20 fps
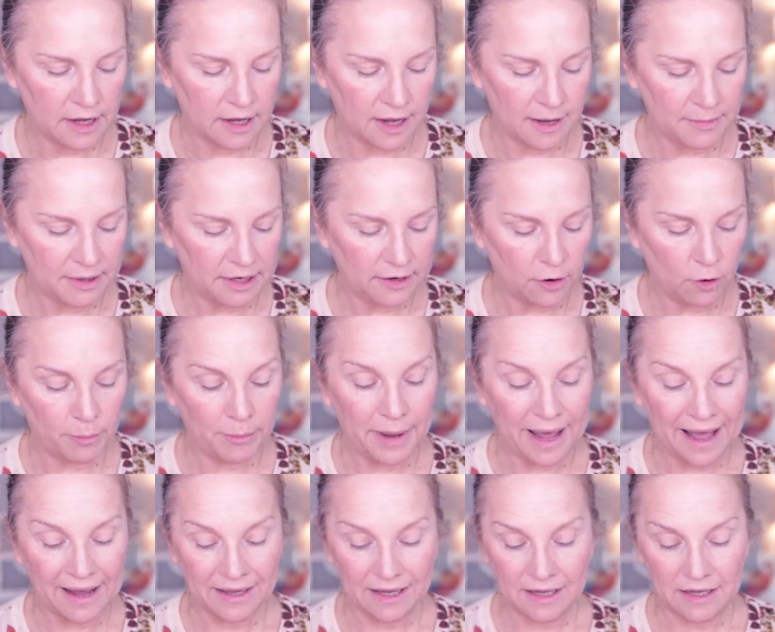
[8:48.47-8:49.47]
I'm going to go
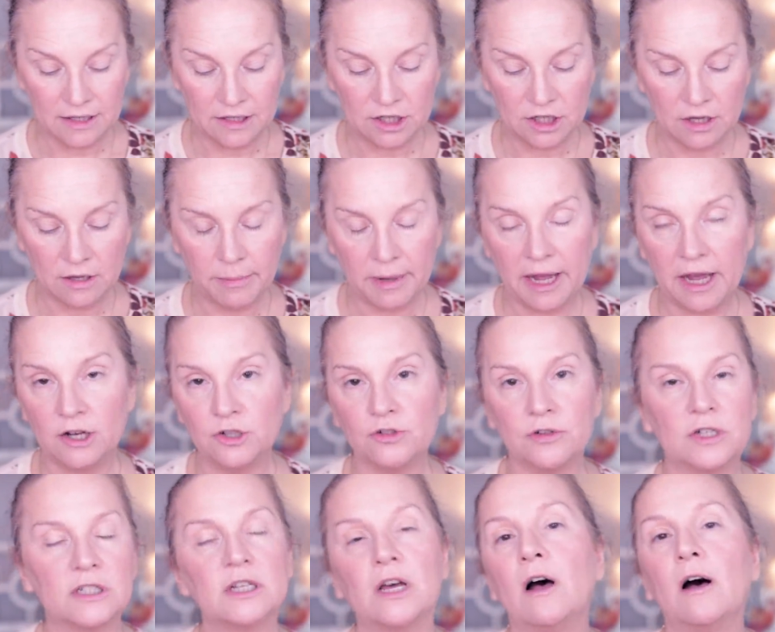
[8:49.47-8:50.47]
back into the
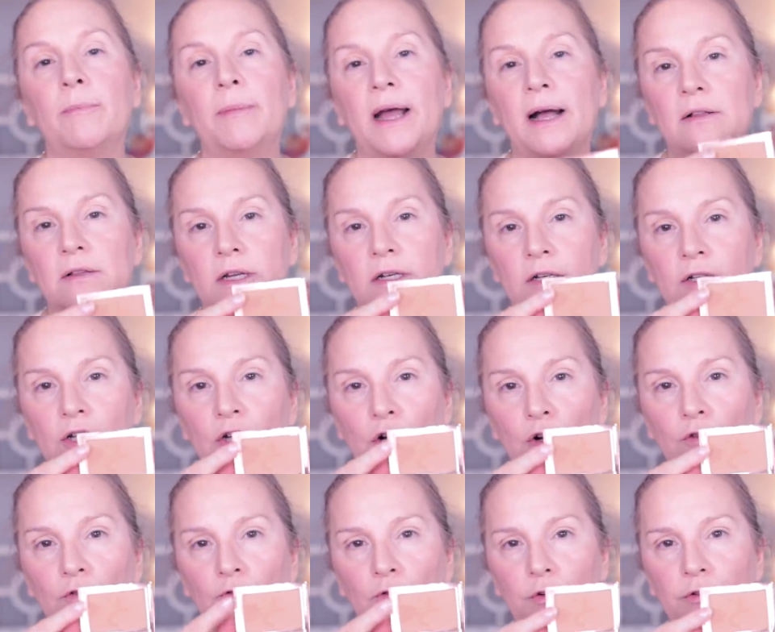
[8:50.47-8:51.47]
Patrick Ta palette and
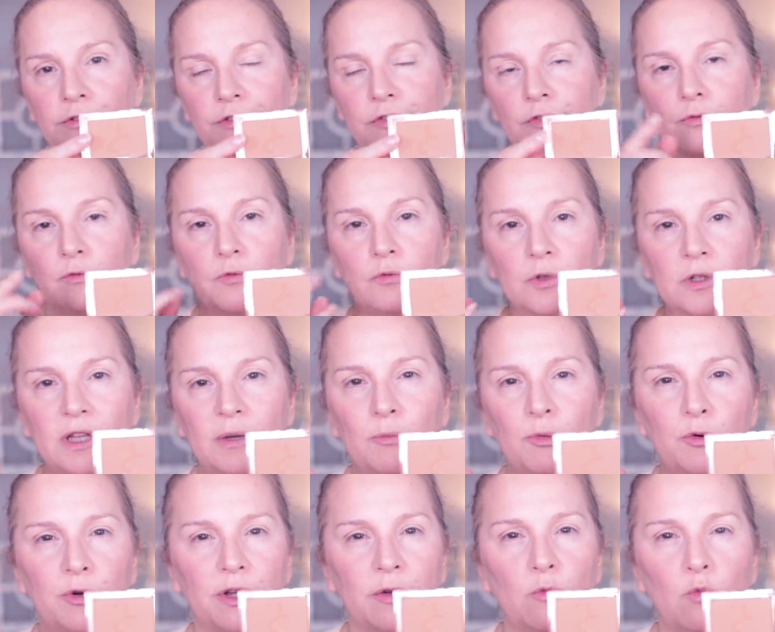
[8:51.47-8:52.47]
go for this really
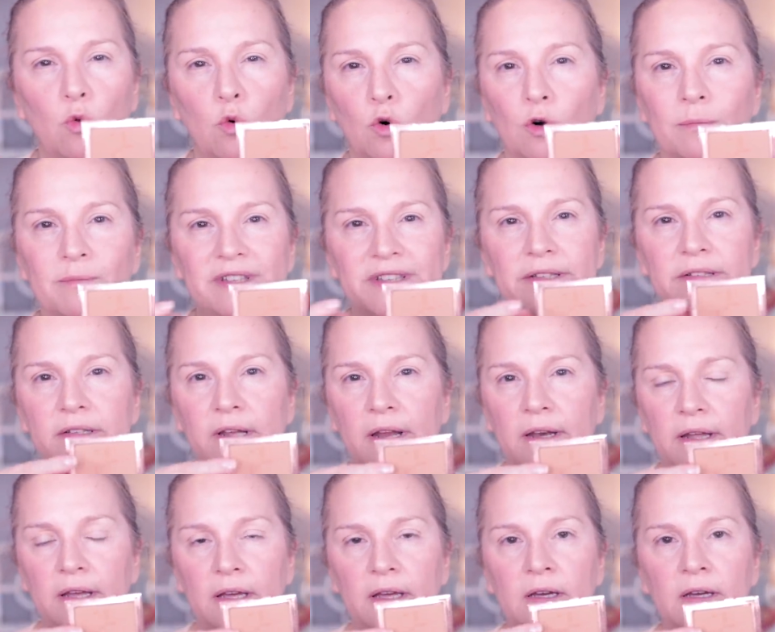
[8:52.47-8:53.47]
pretty warm,
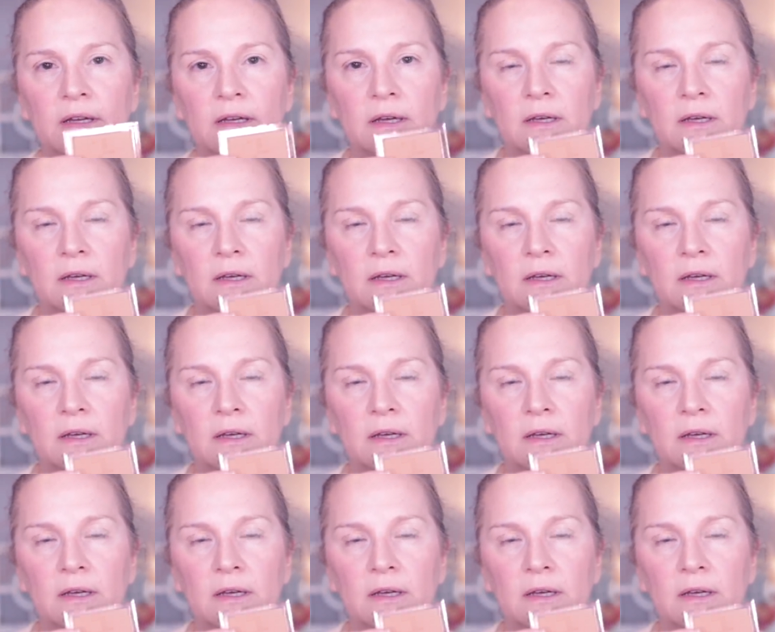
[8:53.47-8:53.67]
sunny